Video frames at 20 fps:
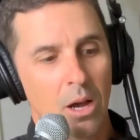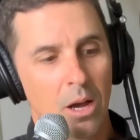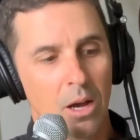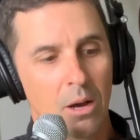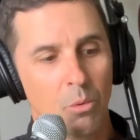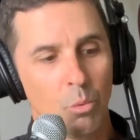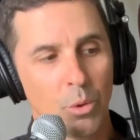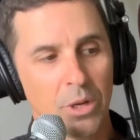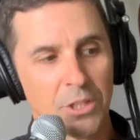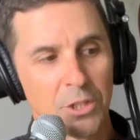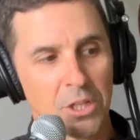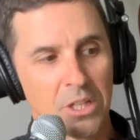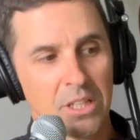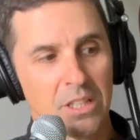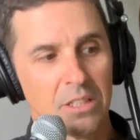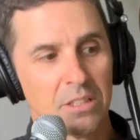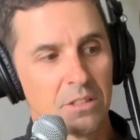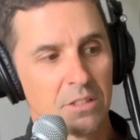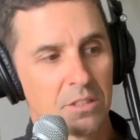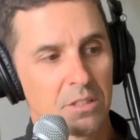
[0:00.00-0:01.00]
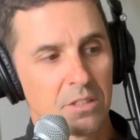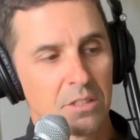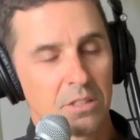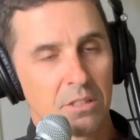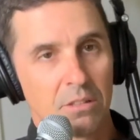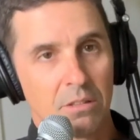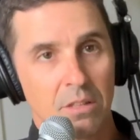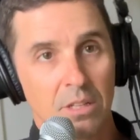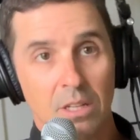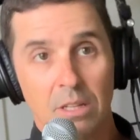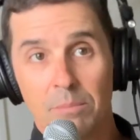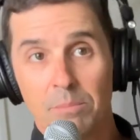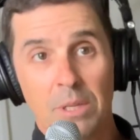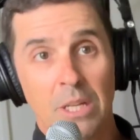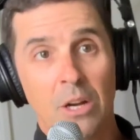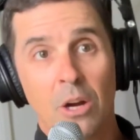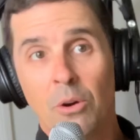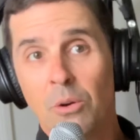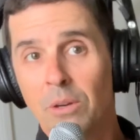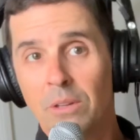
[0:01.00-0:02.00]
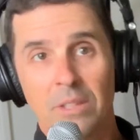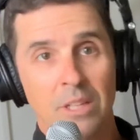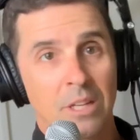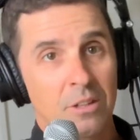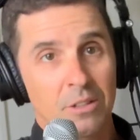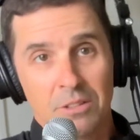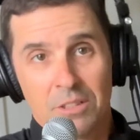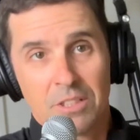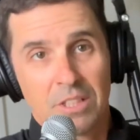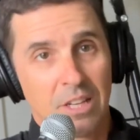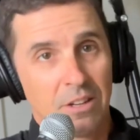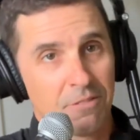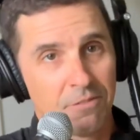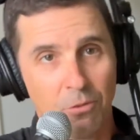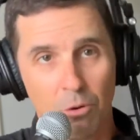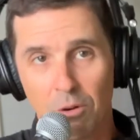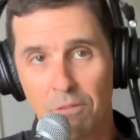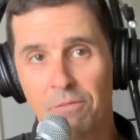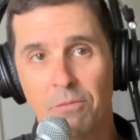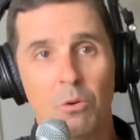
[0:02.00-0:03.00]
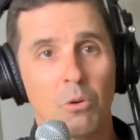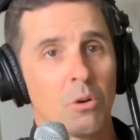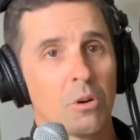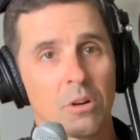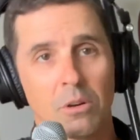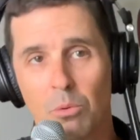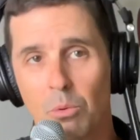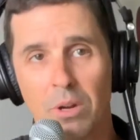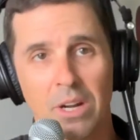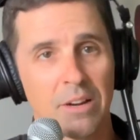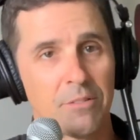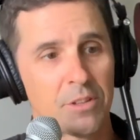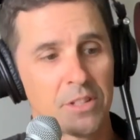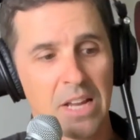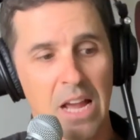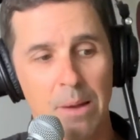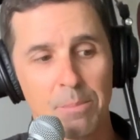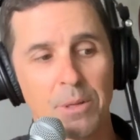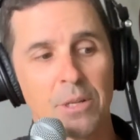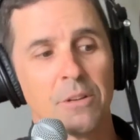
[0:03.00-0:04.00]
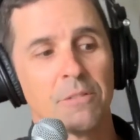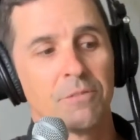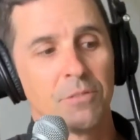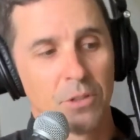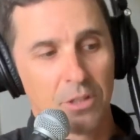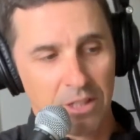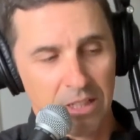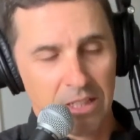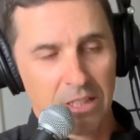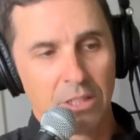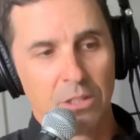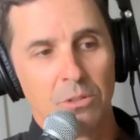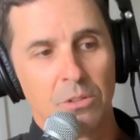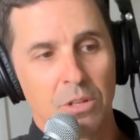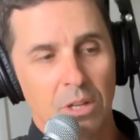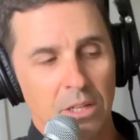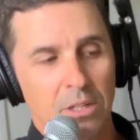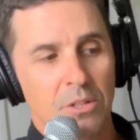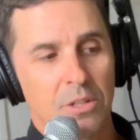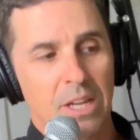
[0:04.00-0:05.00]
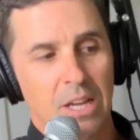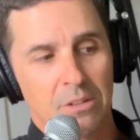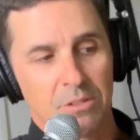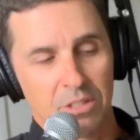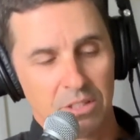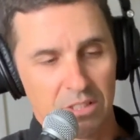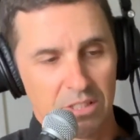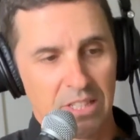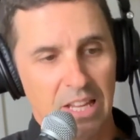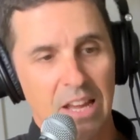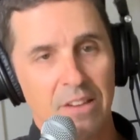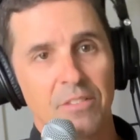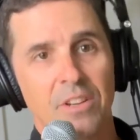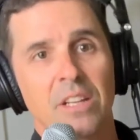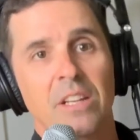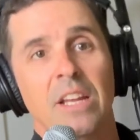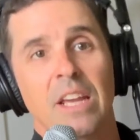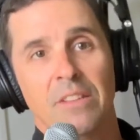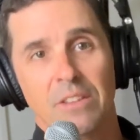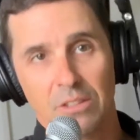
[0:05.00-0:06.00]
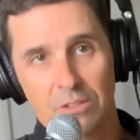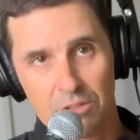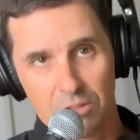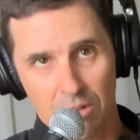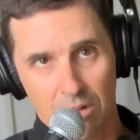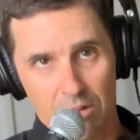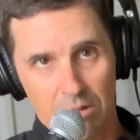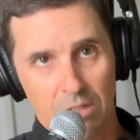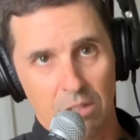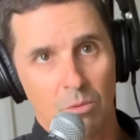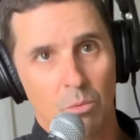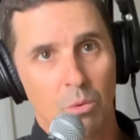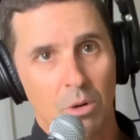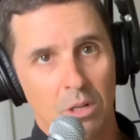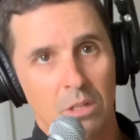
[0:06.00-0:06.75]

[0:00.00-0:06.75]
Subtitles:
Which is instead of 4, 4 or whatever tapping your foot, you count to 7 and then you start